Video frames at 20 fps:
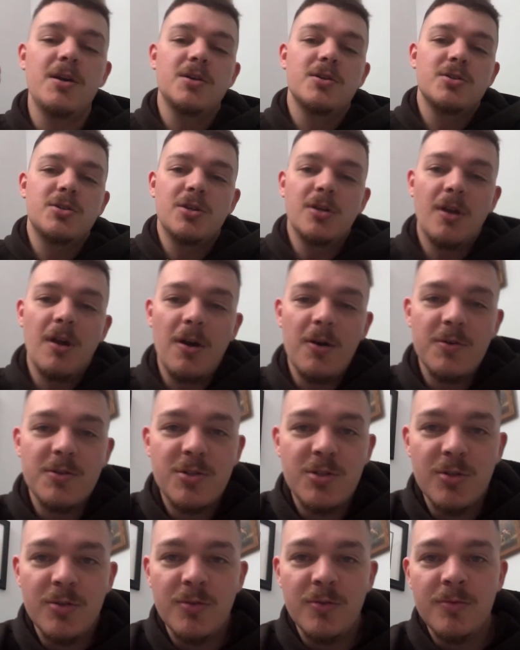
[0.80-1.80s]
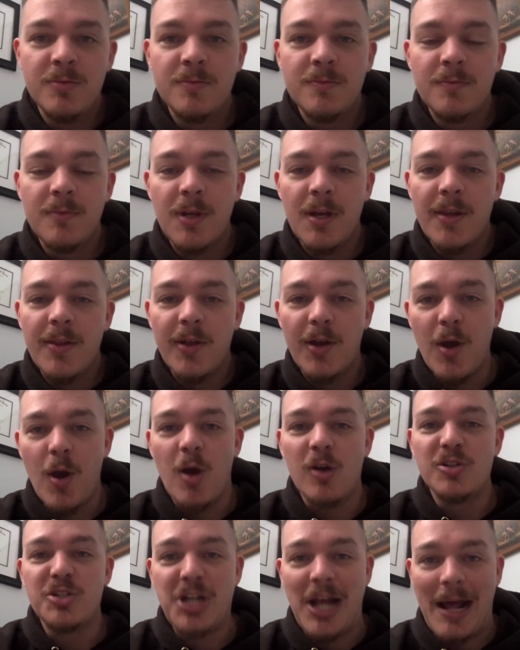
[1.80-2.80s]
So you go to the
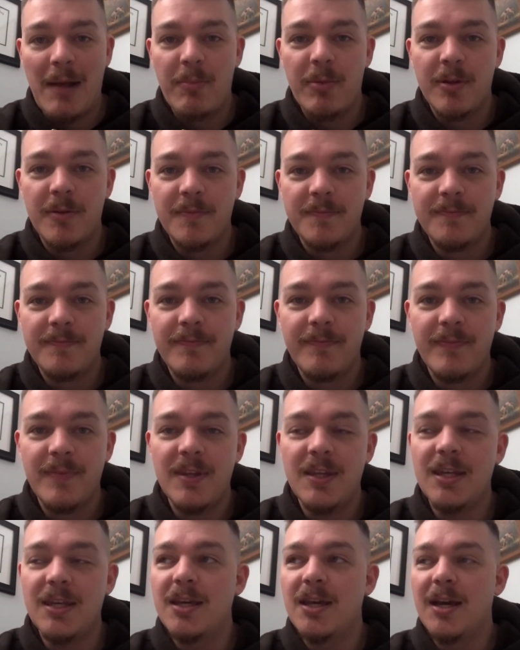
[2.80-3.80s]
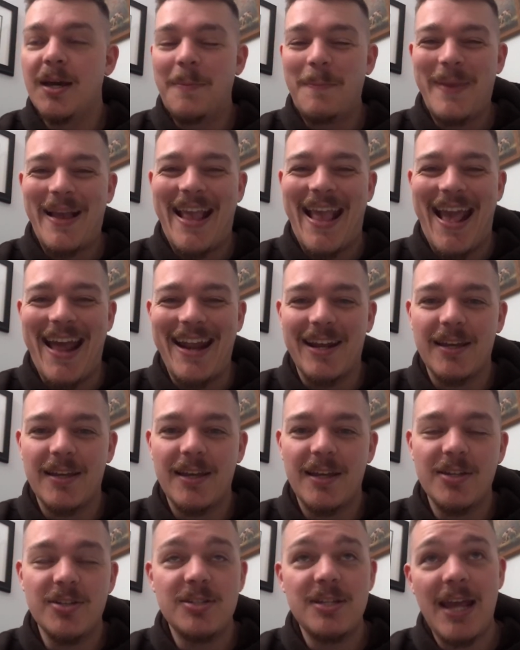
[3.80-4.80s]
car shop, the mechanic,
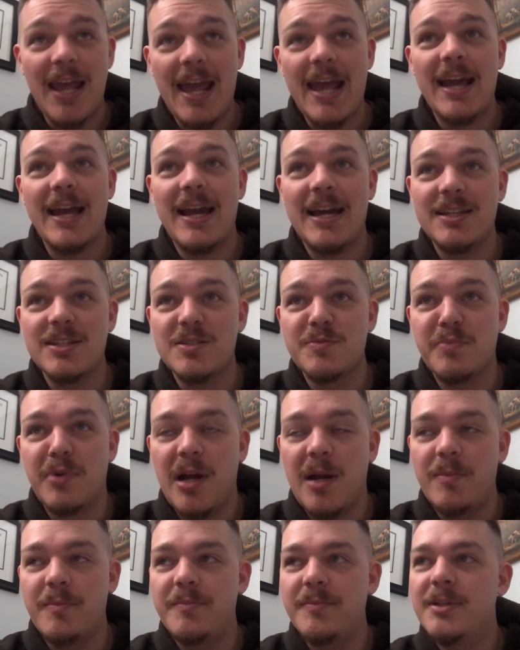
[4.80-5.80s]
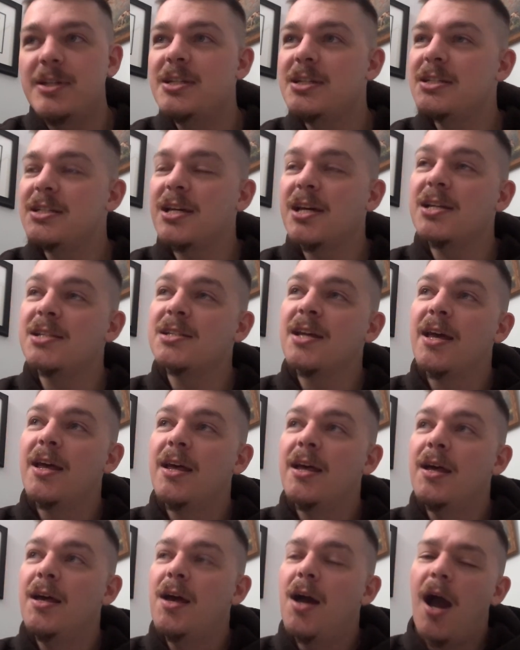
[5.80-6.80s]
and you say, hey, I got this problem. And he says,
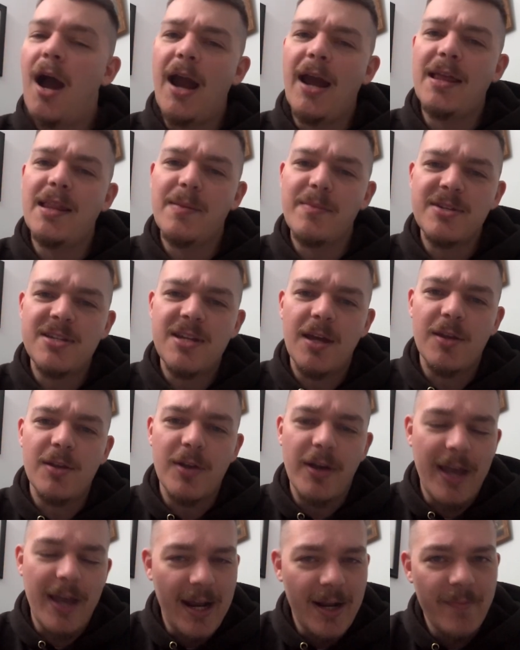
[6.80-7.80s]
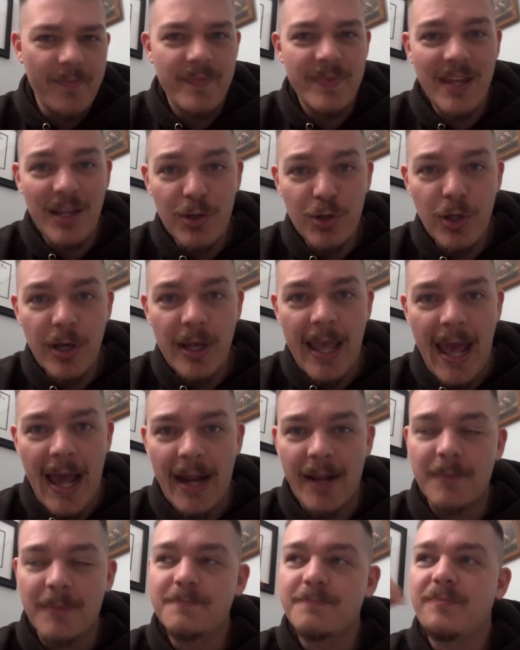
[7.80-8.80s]
all right, let me take a look at it. They look
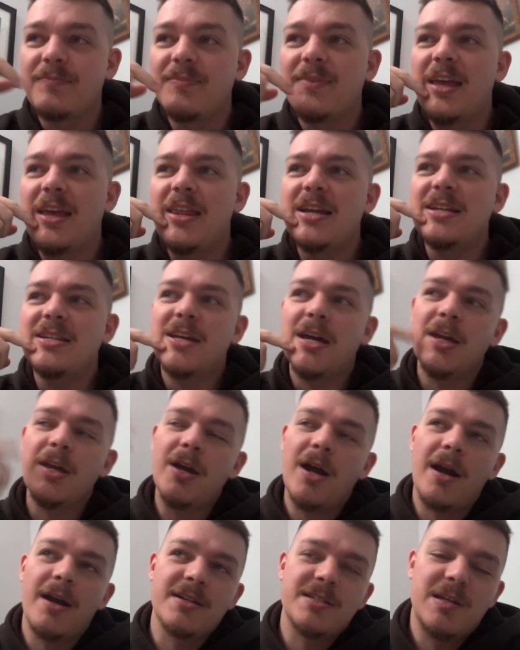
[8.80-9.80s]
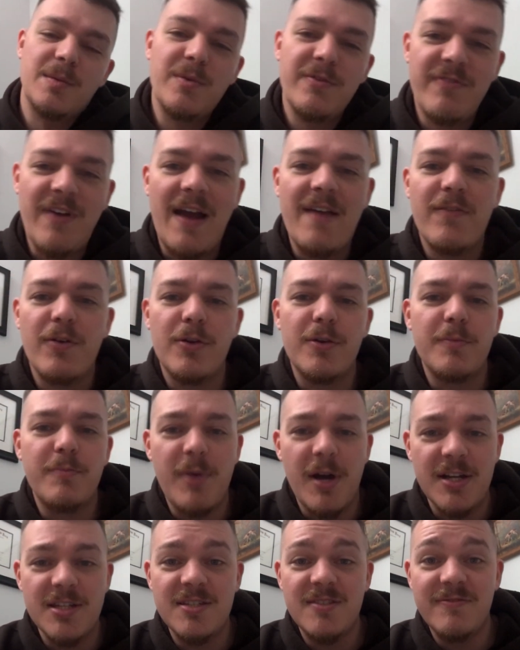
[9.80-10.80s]
at it, and they tell you, all right, it's going to be
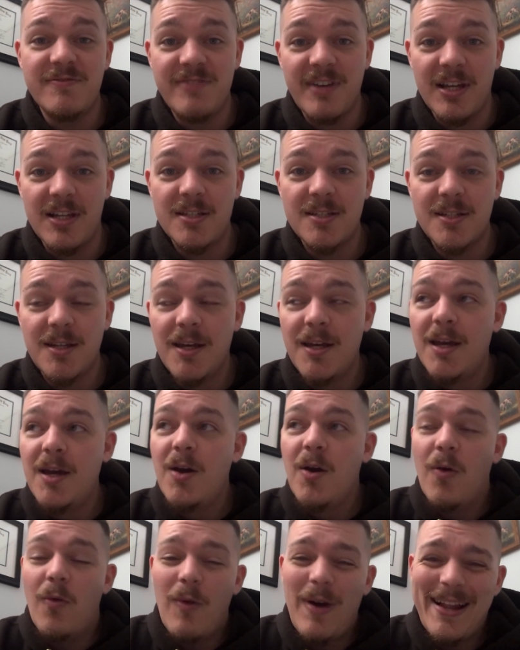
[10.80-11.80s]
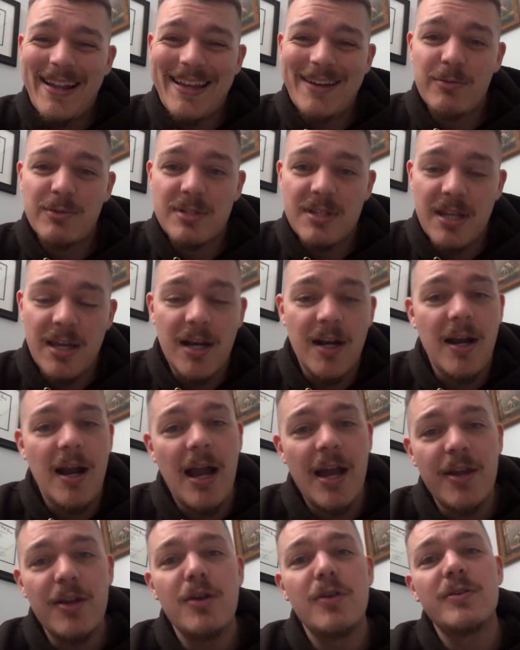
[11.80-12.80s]
$500 to fix. While I was there,
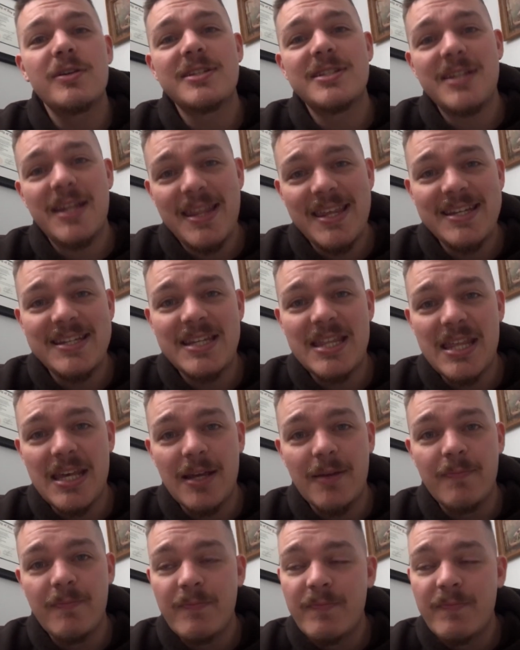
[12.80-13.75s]
I noticed this thing.